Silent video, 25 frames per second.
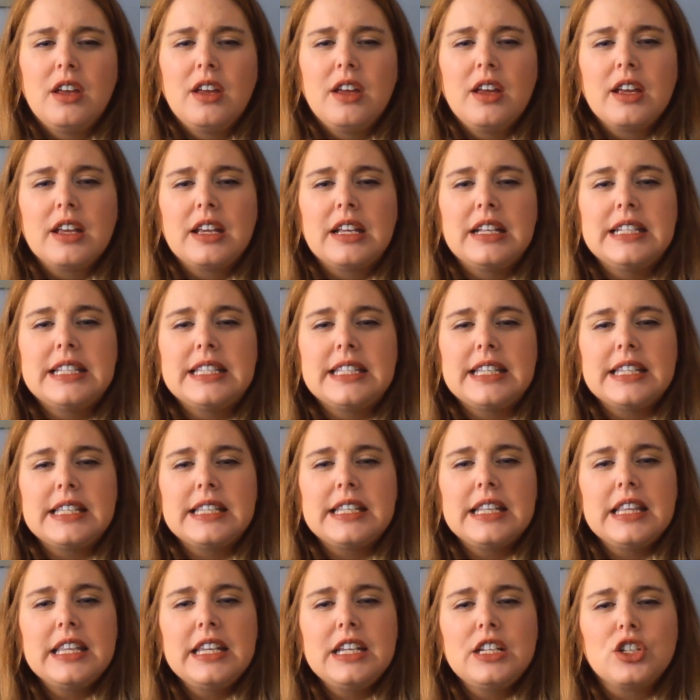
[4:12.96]

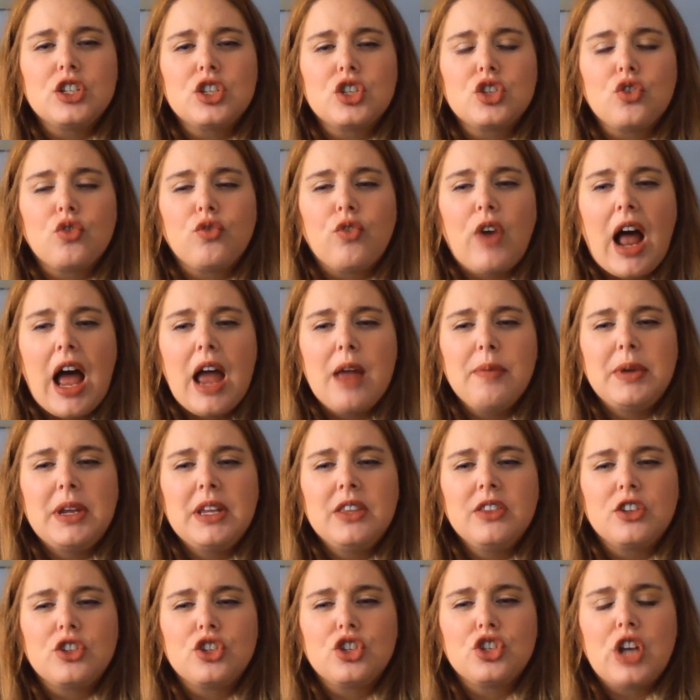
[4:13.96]
consistently
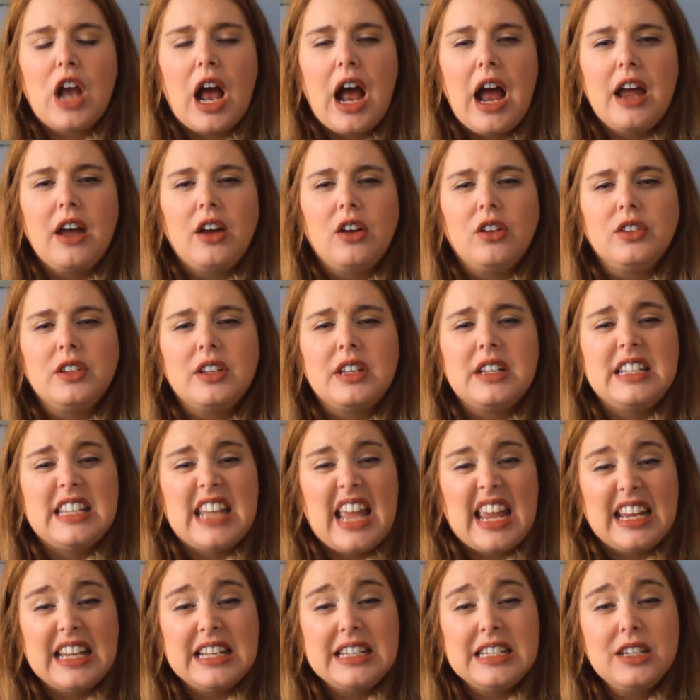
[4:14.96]
describing the child
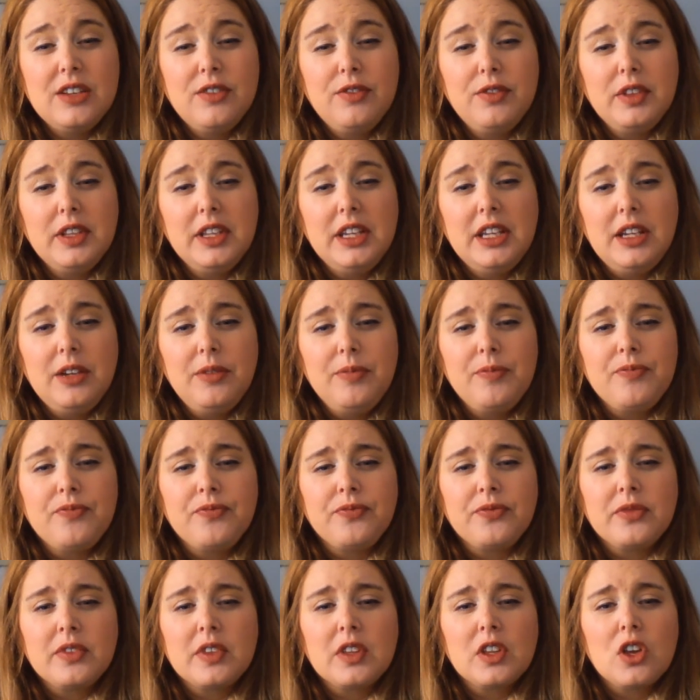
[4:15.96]
negatively
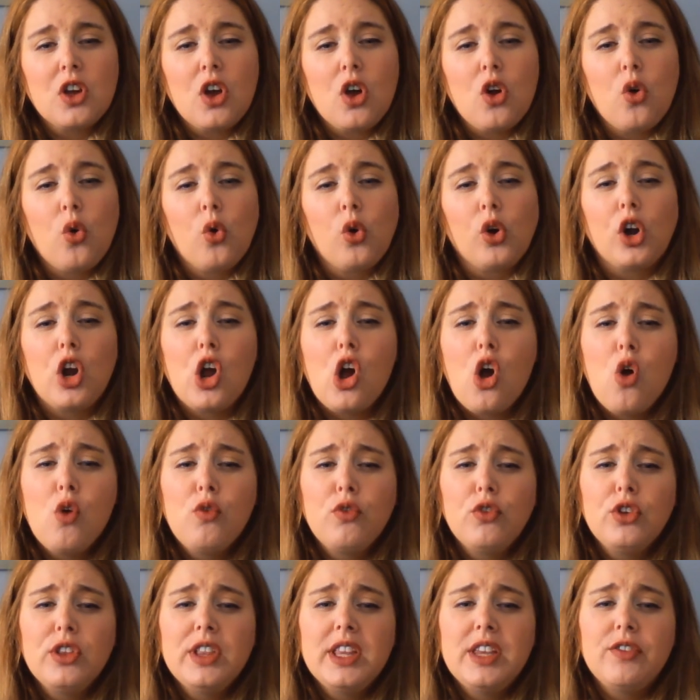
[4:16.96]
or
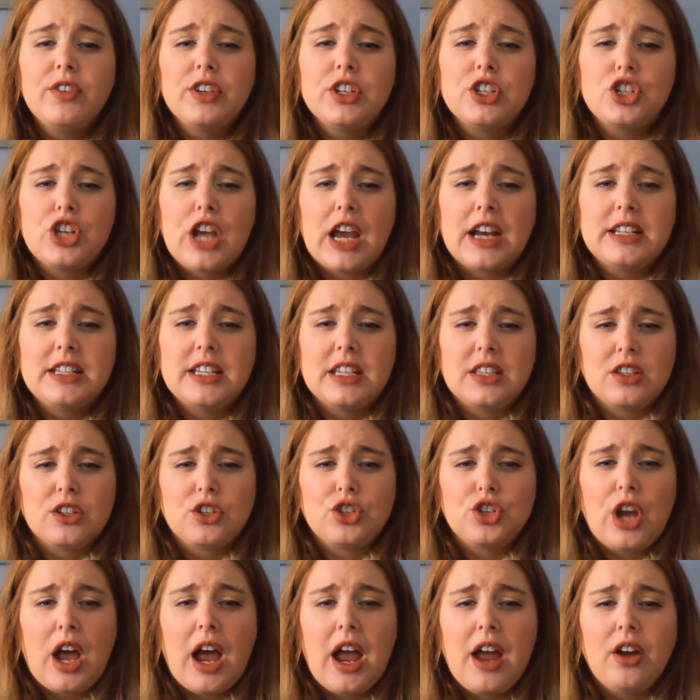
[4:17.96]
overly rejecting the
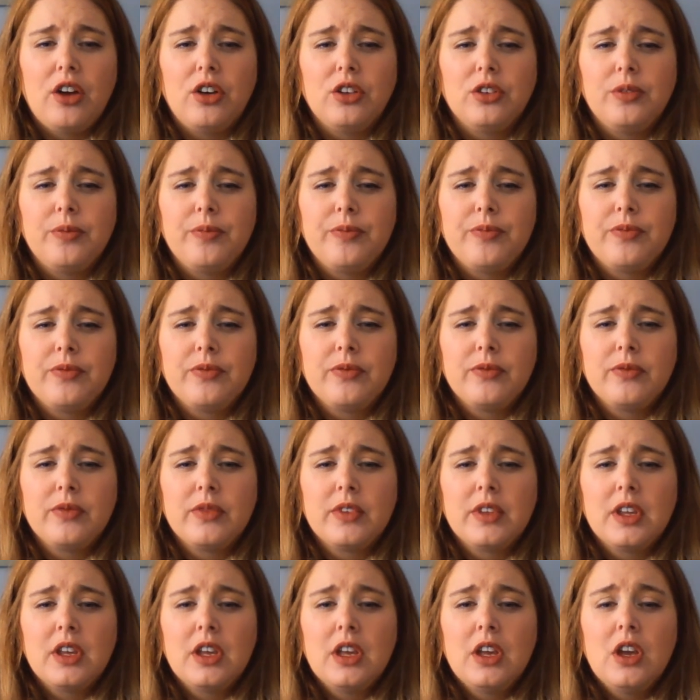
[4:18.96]
child.
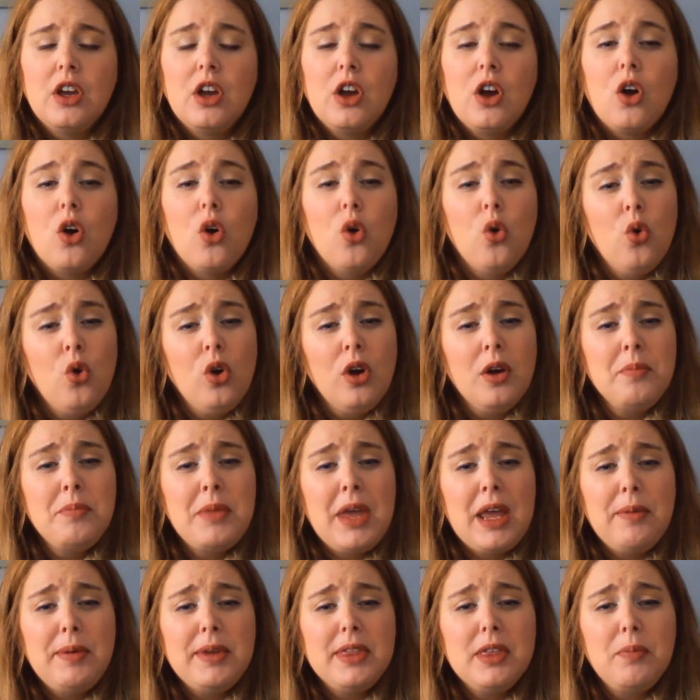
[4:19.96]
Or
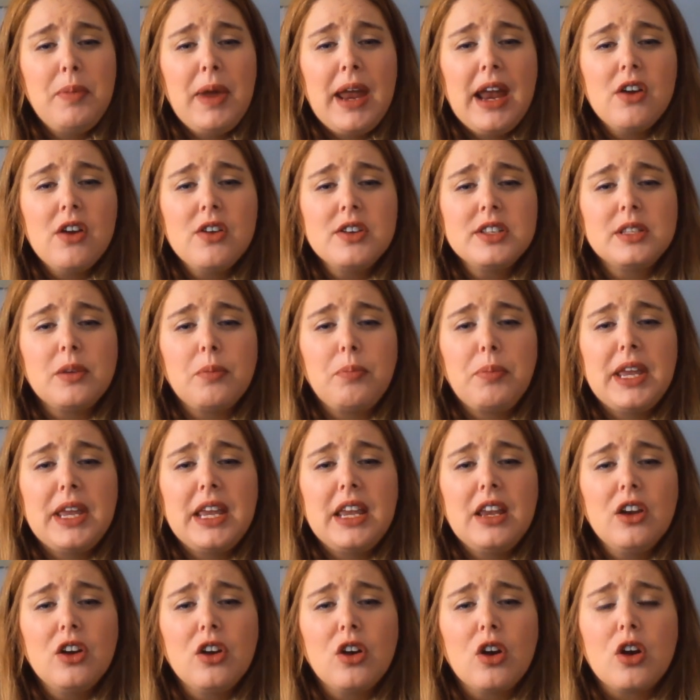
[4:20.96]
maybe the parents
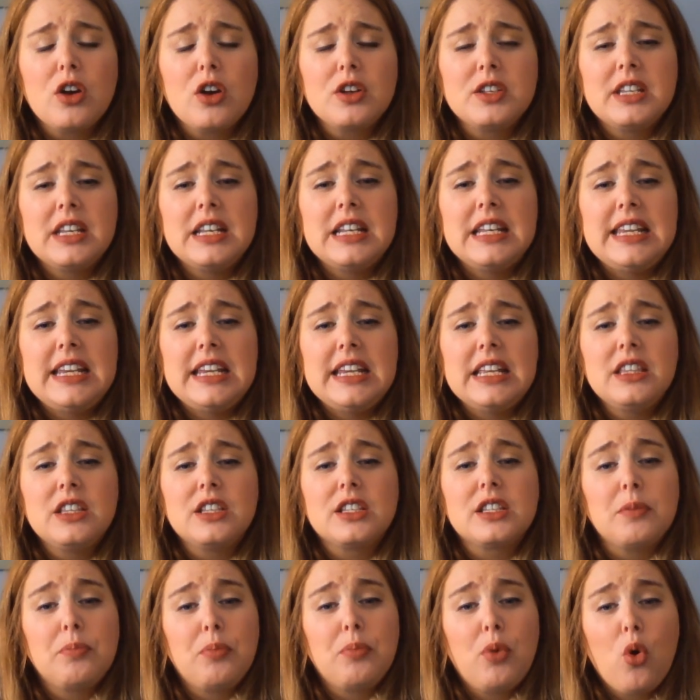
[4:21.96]
appear to need
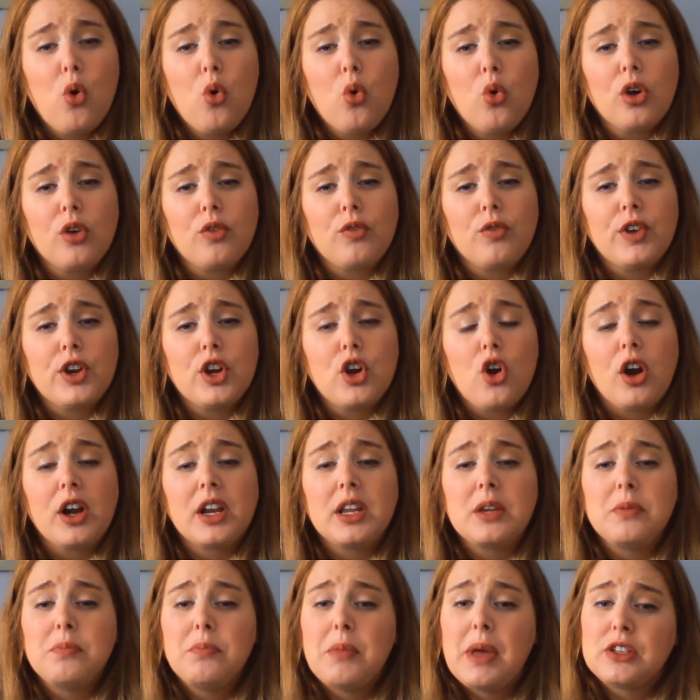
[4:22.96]
support
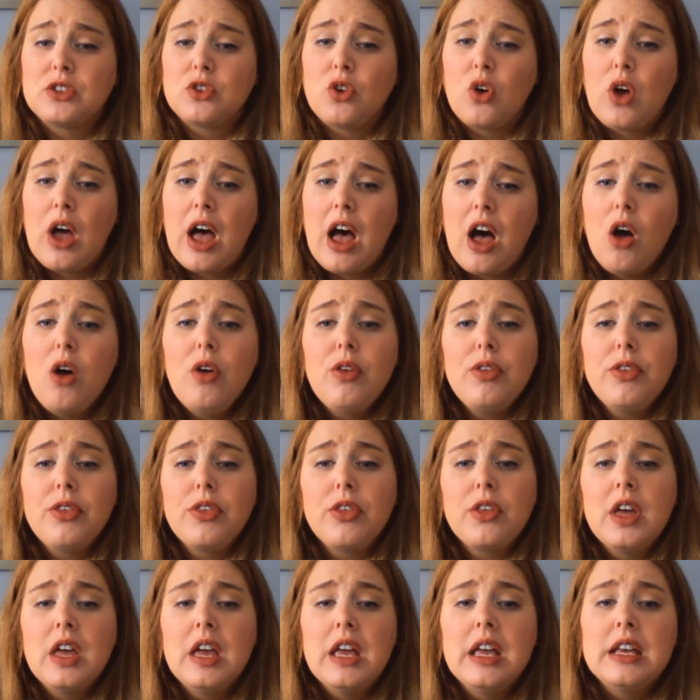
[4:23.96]
regarding mental
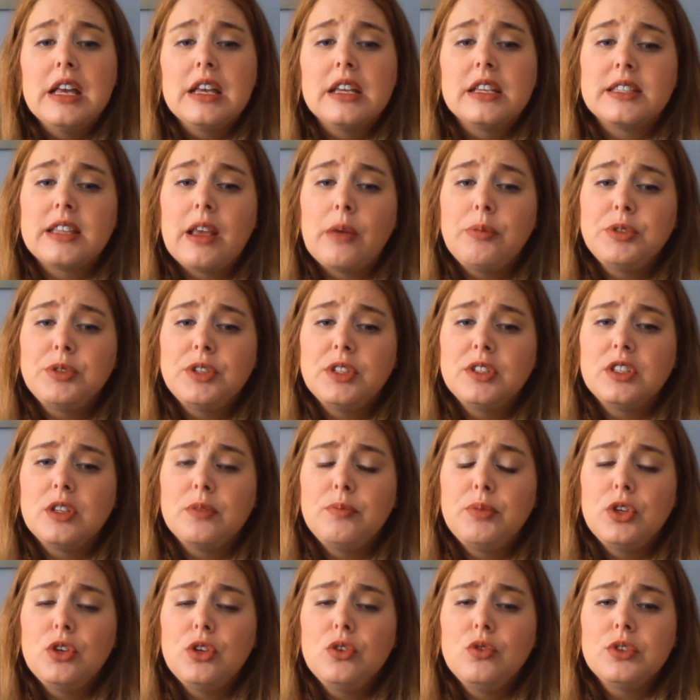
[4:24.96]
health, substance
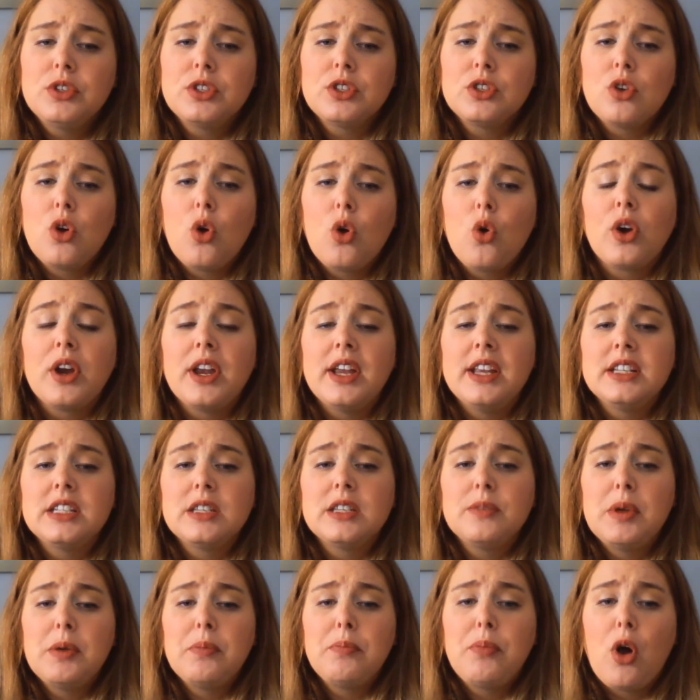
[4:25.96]
abuse, or
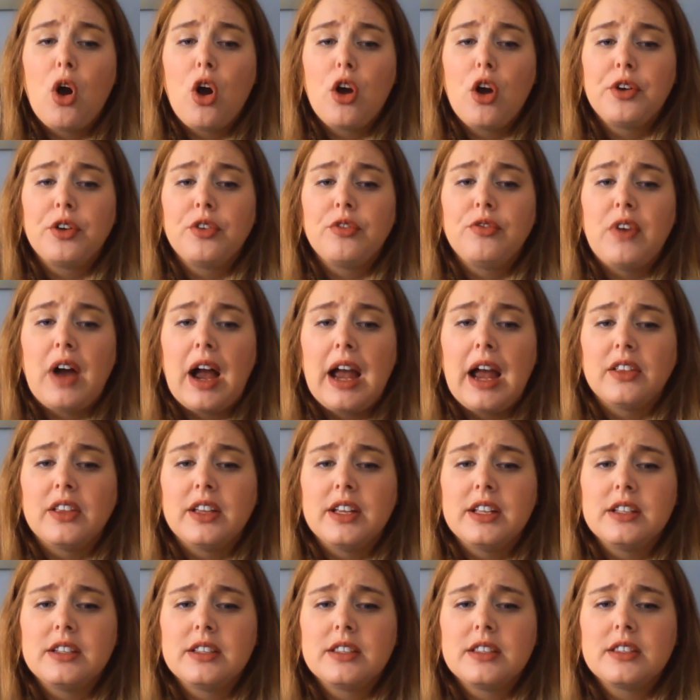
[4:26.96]
intimate partner
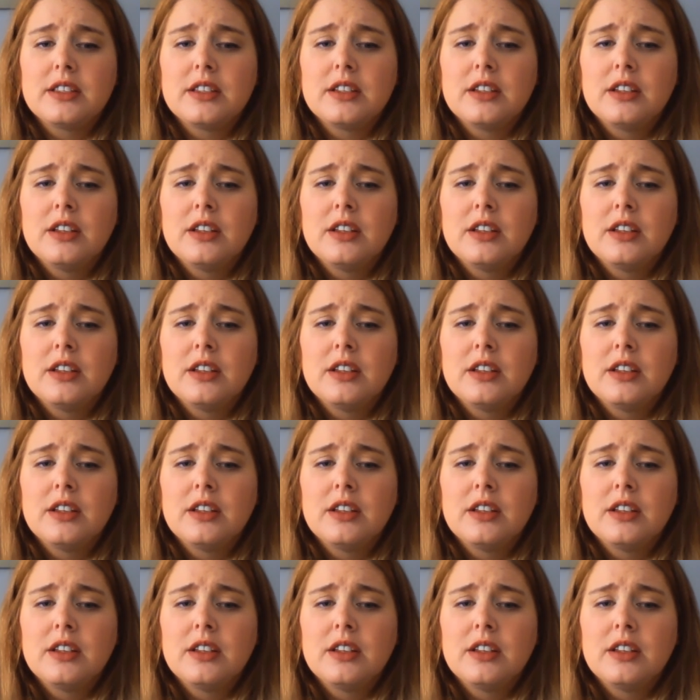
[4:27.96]
violence.